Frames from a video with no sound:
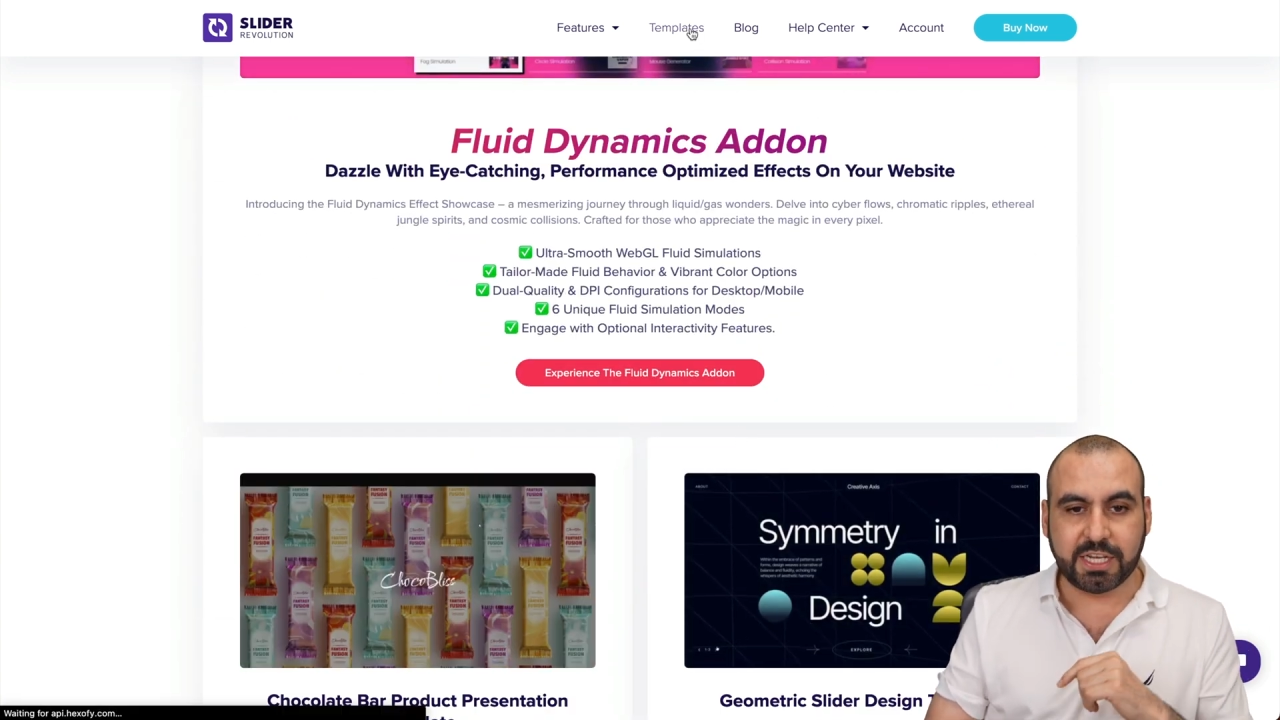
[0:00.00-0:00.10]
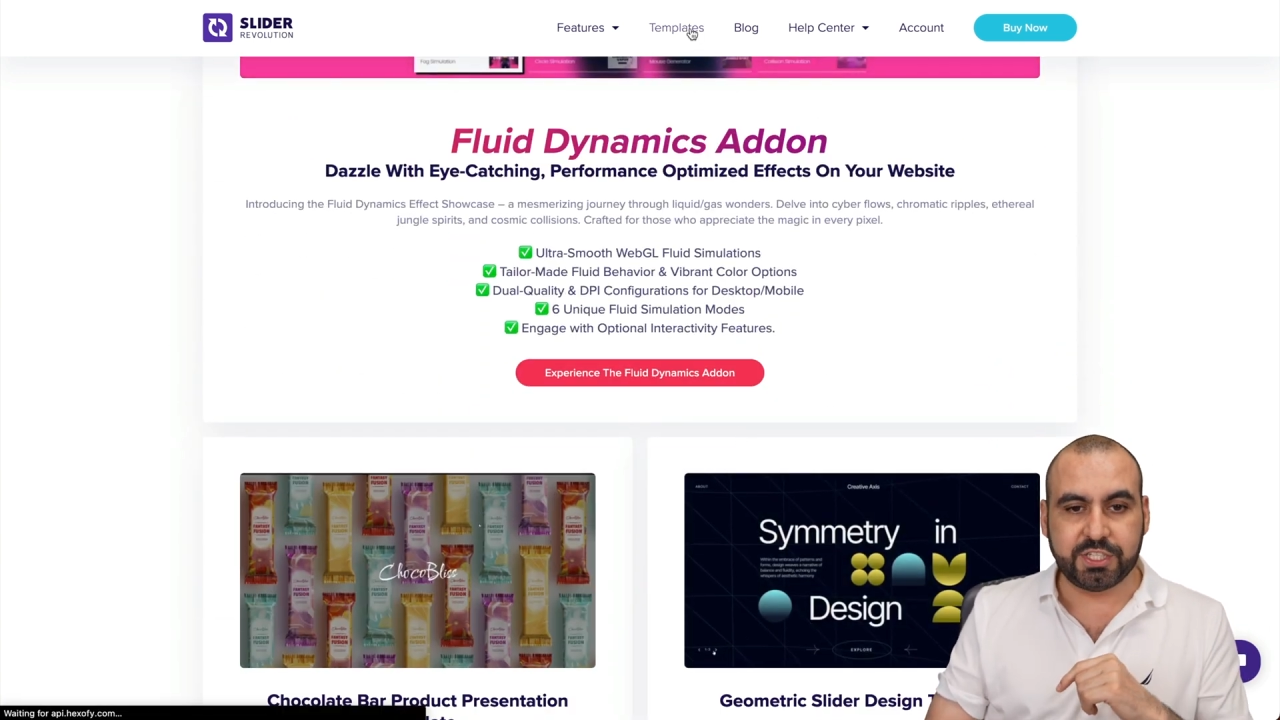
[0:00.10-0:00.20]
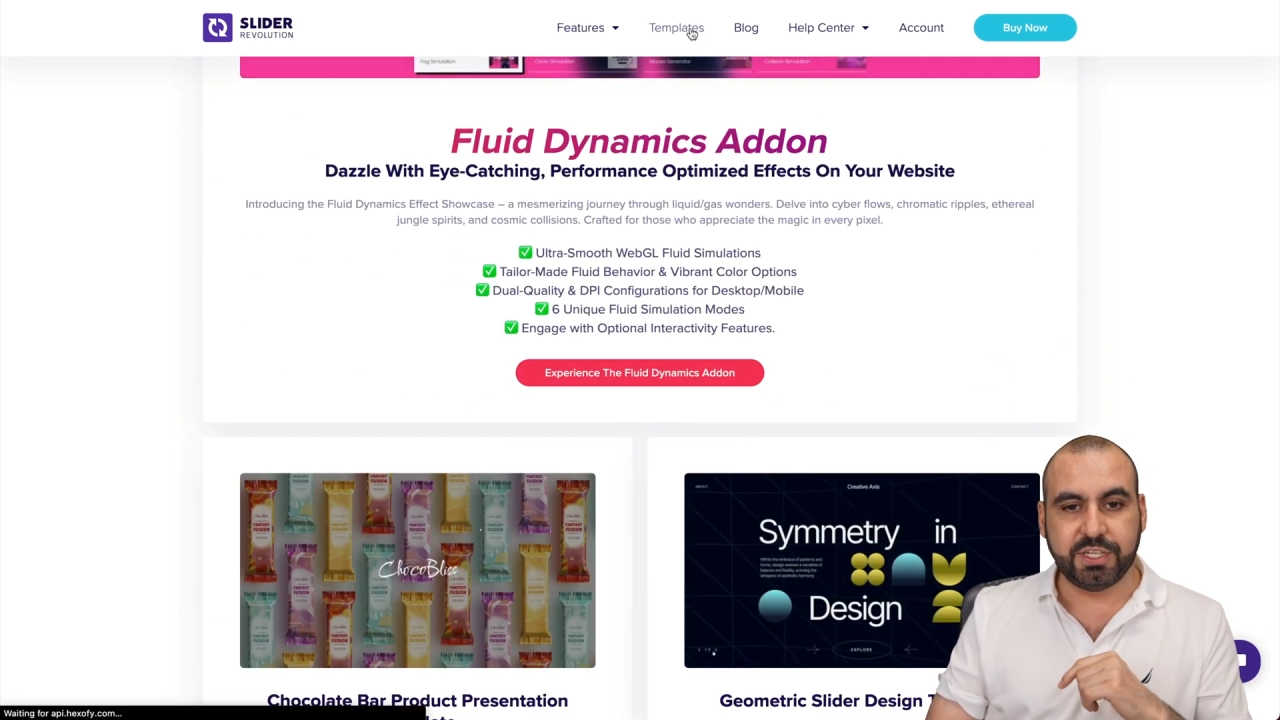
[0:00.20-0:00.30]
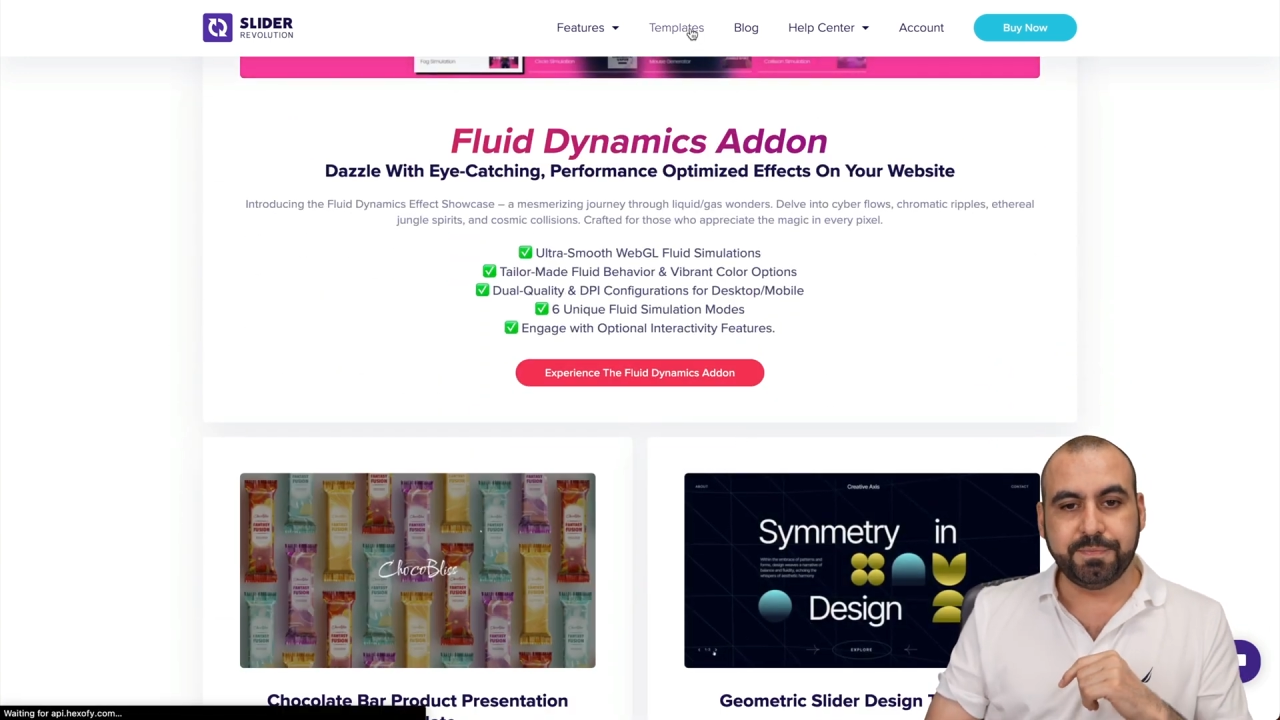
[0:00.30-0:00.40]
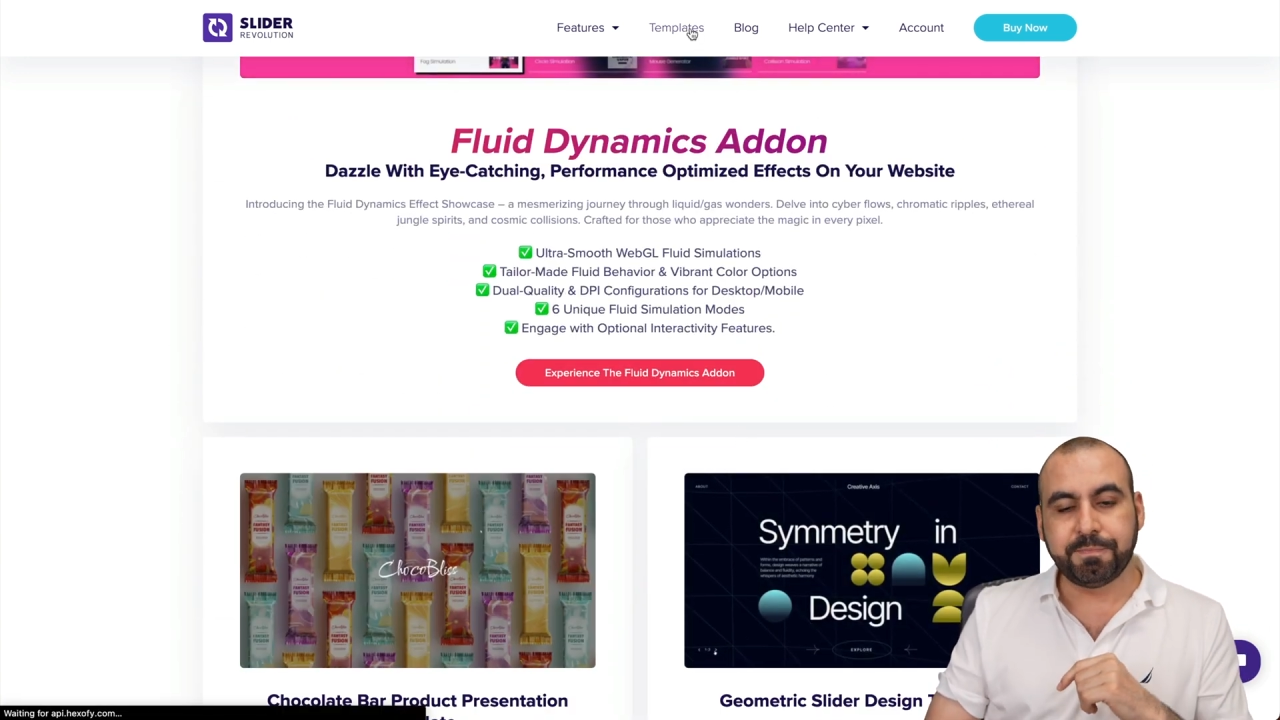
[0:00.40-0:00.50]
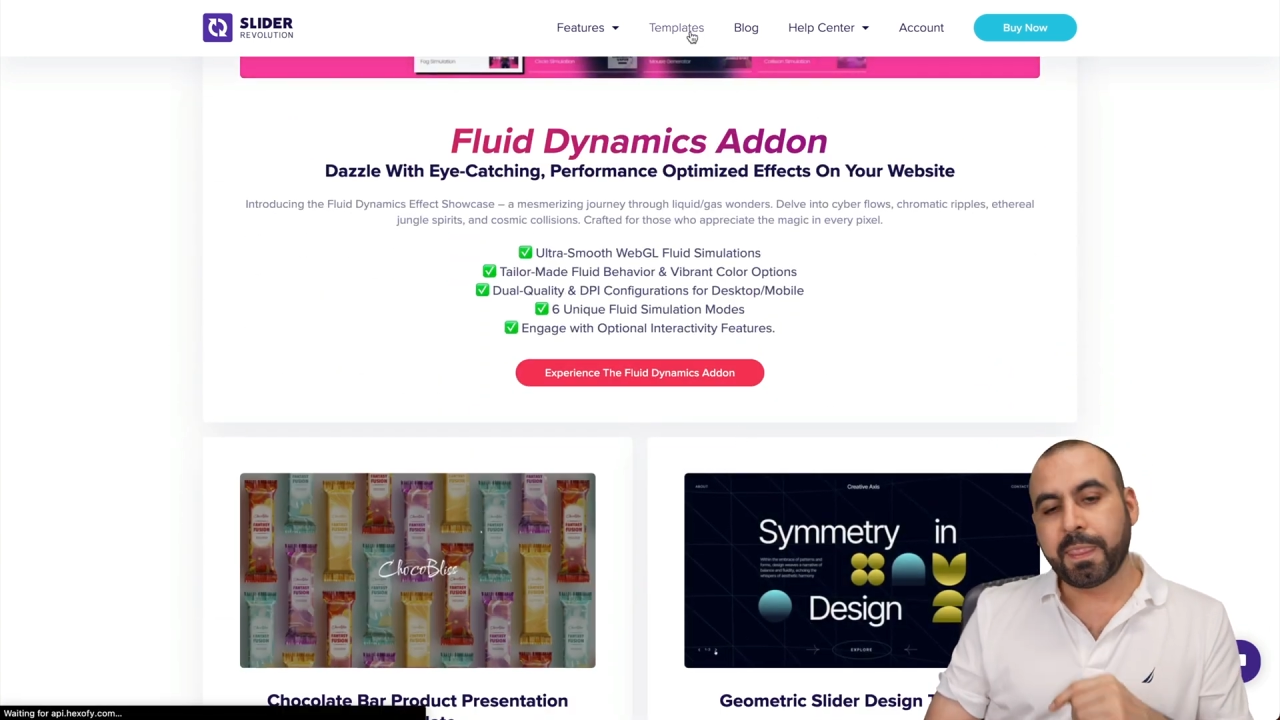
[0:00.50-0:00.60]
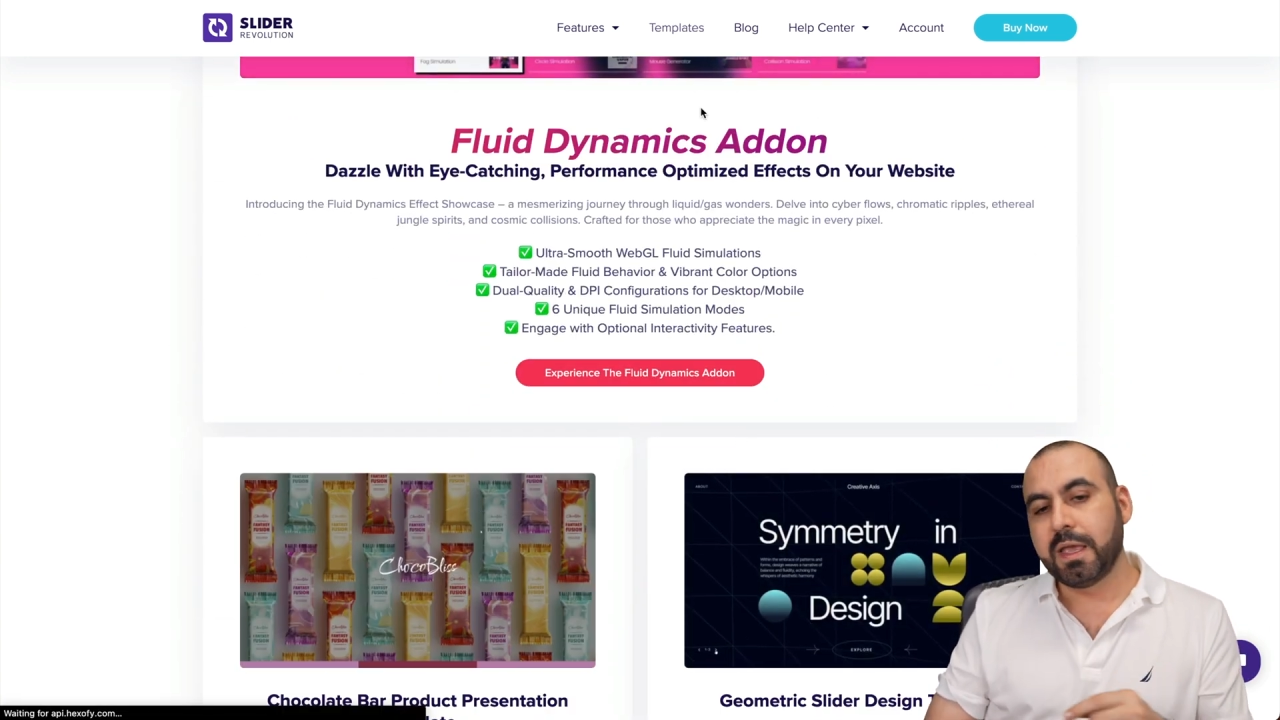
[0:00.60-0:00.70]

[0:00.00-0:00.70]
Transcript: section